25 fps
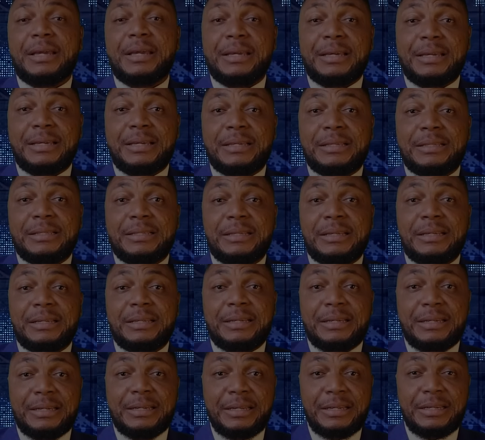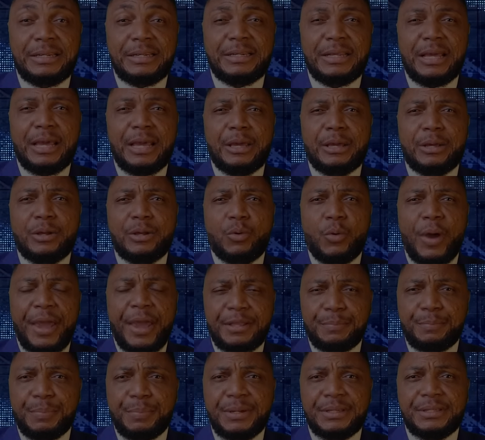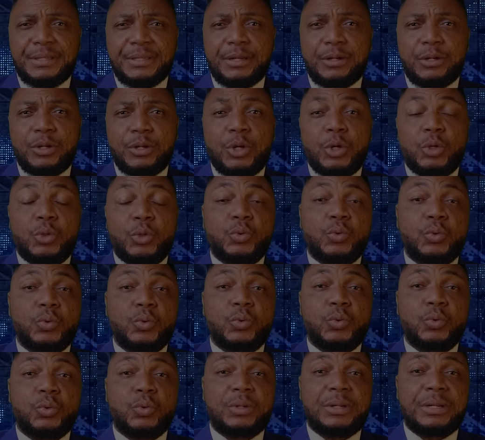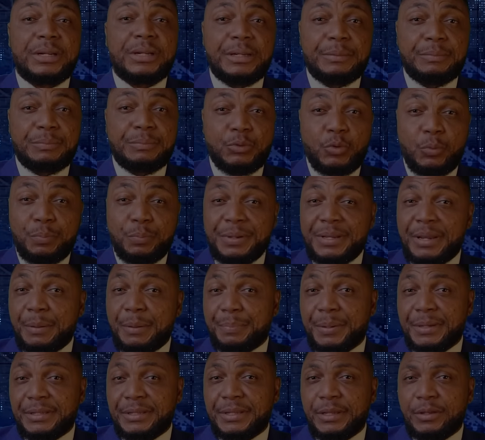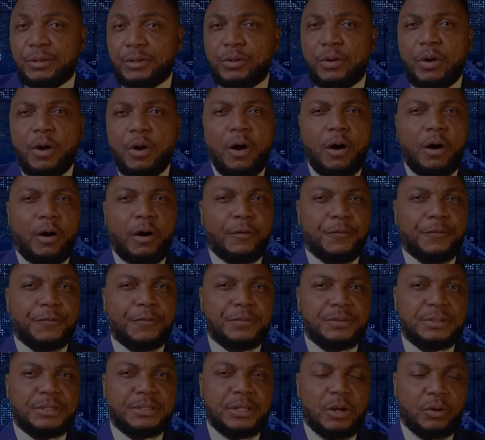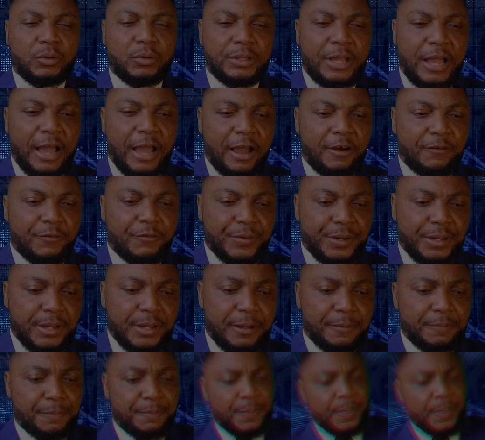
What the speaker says: is indeed a right person to be the president of South Africa.